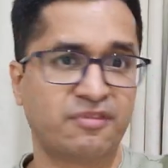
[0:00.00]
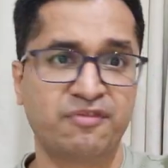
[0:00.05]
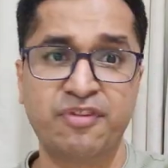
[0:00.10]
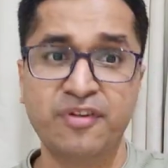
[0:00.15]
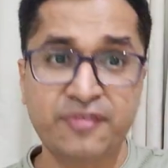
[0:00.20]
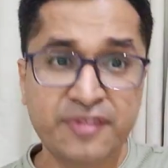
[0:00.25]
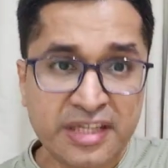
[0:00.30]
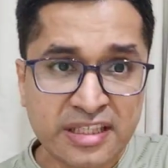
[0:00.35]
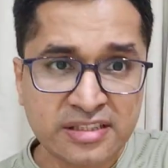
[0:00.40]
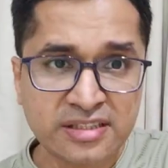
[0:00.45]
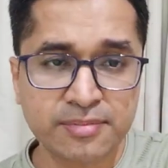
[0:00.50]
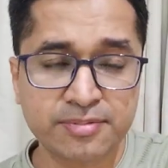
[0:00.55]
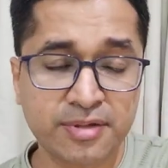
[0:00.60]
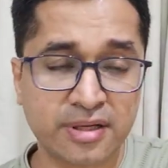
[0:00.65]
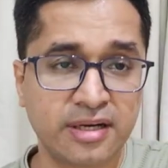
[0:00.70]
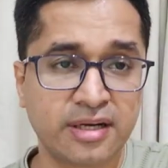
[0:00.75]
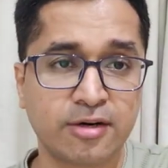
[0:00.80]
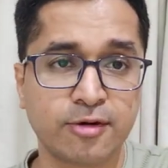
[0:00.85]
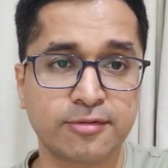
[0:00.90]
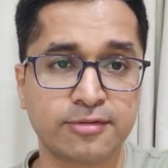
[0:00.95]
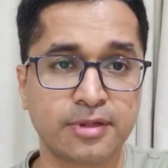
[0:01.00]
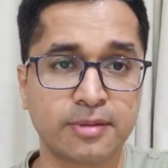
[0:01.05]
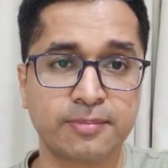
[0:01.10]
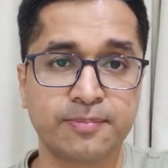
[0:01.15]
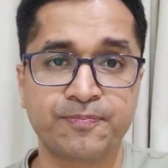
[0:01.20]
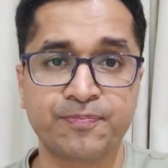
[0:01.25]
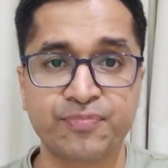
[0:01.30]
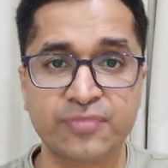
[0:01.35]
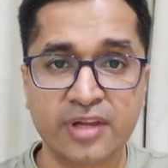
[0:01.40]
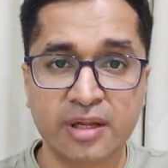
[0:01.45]
50 steps ahead of
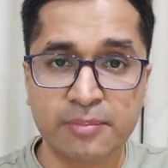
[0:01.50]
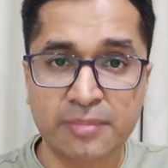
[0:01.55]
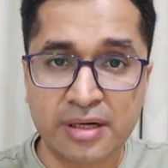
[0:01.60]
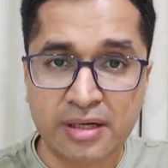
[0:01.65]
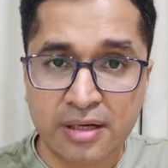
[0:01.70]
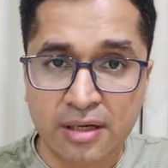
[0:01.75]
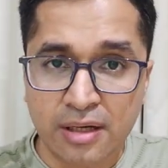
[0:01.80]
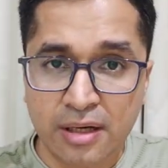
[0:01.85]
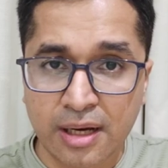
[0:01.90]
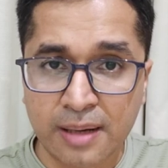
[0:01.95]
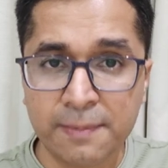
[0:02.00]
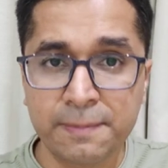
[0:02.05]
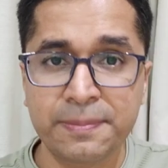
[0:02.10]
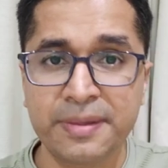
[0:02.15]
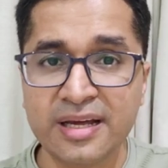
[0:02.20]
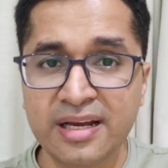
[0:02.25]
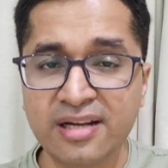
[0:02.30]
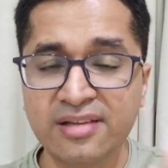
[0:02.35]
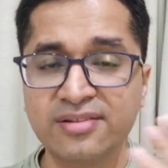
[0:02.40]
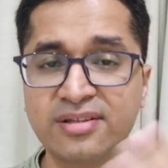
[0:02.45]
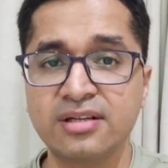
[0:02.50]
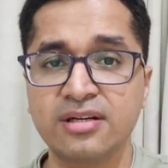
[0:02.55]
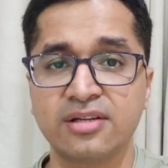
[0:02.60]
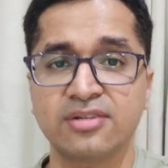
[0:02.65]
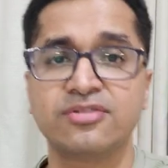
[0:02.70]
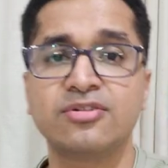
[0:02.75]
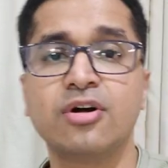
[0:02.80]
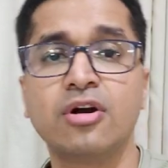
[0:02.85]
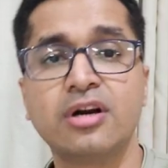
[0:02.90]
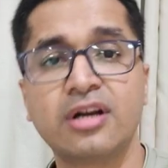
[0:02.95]
them. But comparison
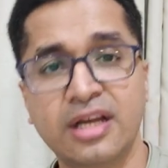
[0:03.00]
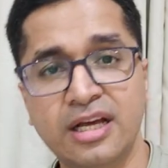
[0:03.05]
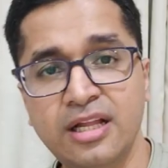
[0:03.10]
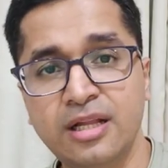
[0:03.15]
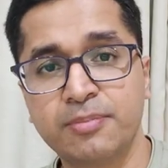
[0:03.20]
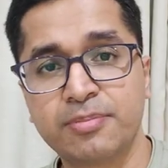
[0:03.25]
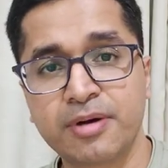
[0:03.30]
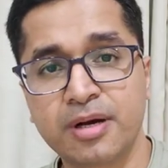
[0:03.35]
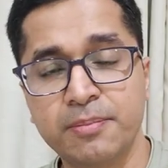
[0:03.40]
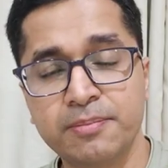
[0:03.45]
does not help.